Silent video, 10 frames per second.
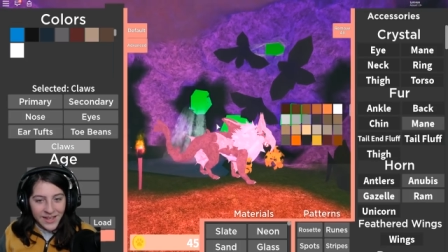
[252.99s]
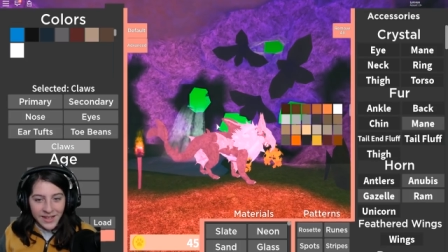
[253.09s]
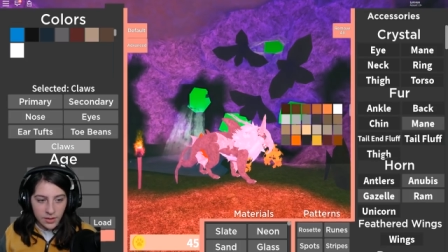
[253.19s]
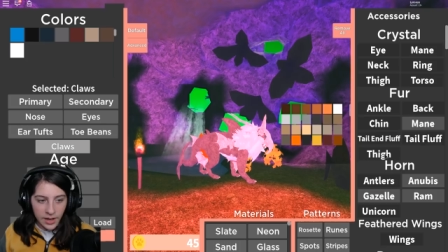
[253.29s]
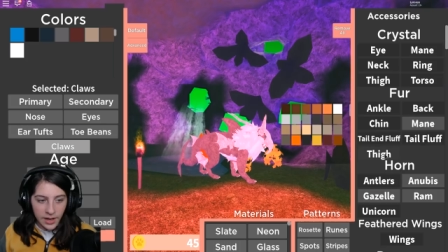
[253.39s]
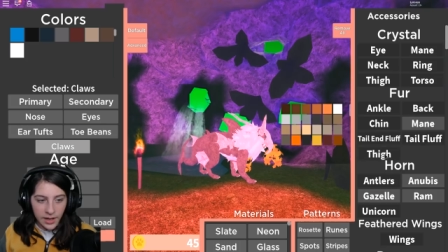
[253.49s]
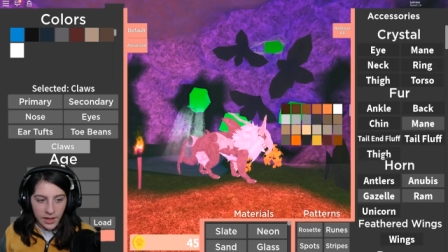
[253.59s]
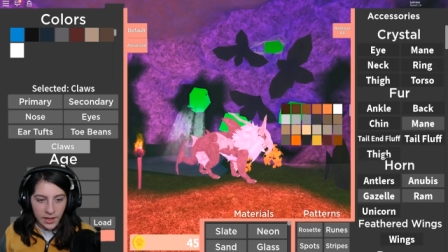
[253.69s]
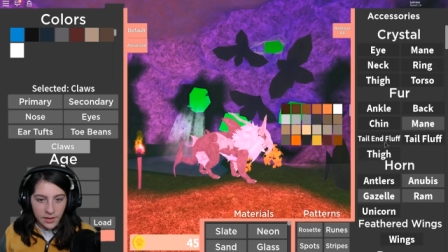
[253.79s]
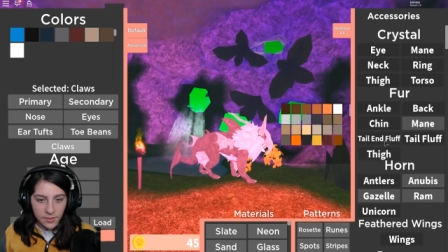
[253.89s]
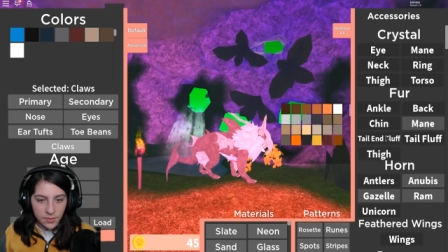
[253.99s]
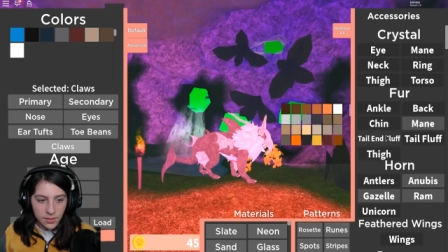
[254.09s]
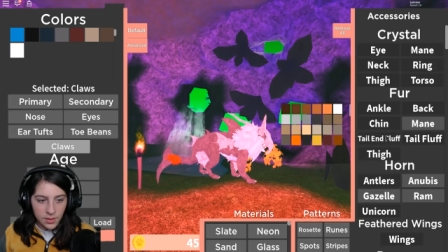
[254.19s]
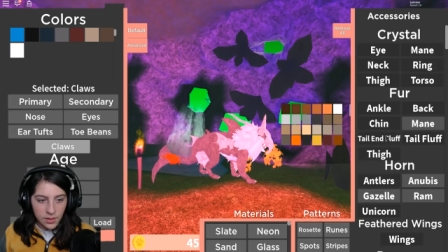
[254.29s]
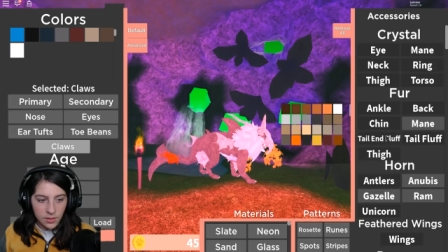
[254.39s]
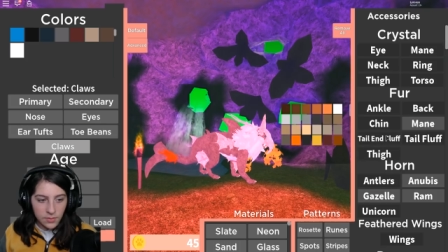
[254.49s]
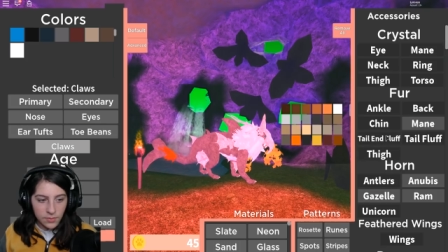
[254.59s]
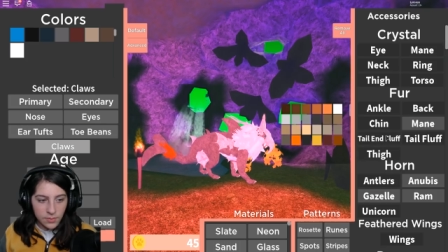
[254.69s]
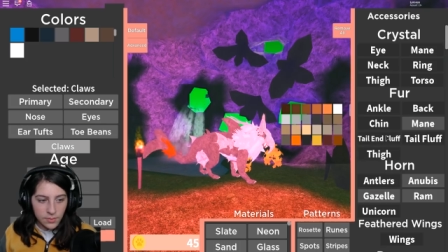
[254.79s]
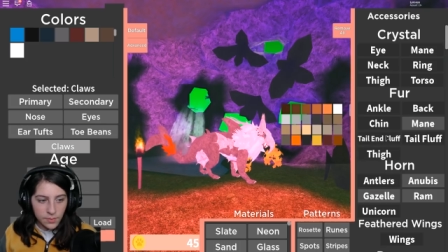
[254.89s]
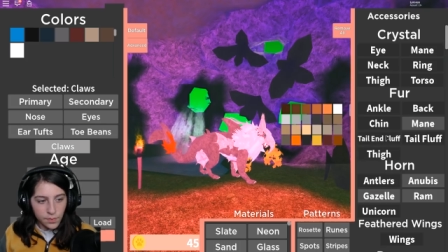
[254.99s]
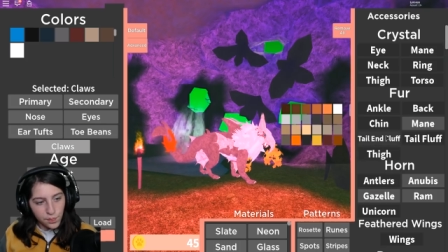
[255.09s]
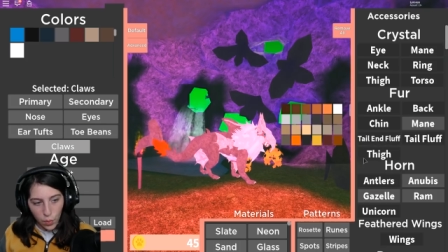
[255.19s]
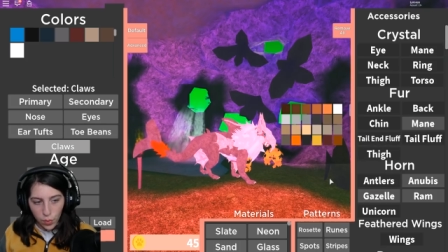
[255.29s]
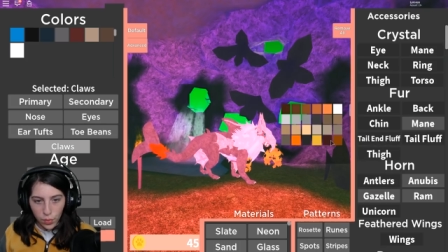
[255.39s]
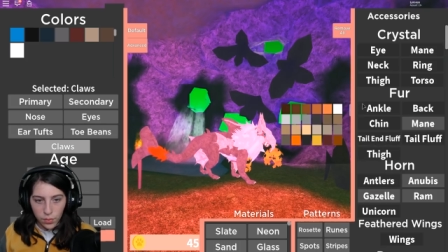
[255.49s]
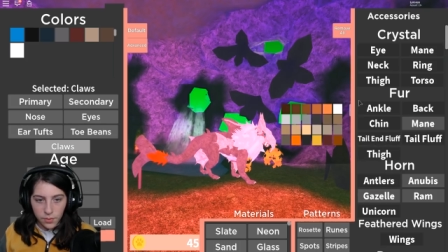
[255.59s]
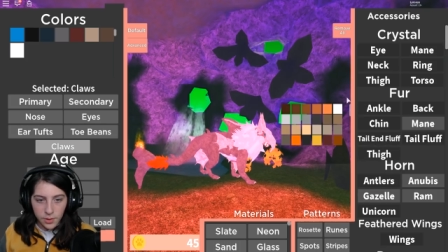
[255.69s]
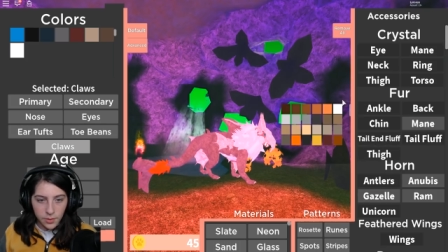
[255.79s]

Thigh. Mm. Ooh.